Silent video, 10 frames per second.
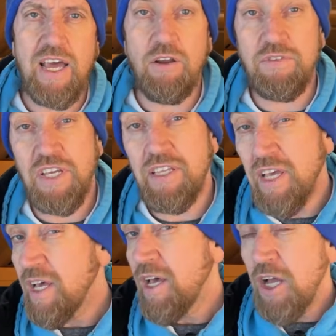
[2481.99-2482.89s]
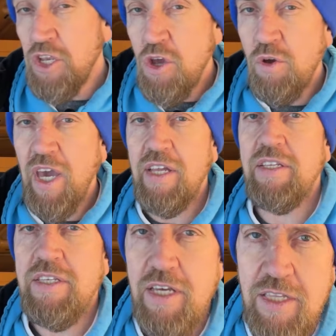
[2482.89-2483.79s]
And obviously, and you get
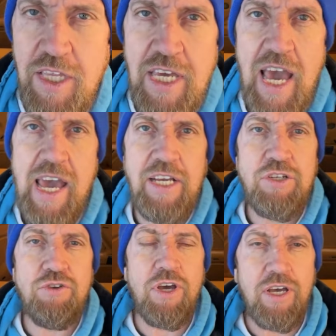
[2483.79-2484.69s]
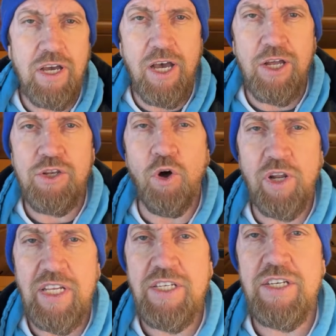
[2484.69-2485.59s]
the extra
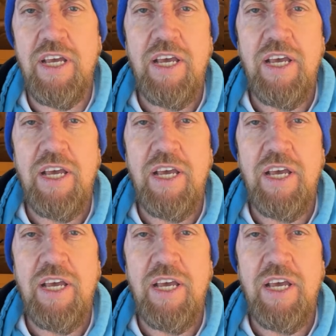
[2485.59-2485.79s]
knowledge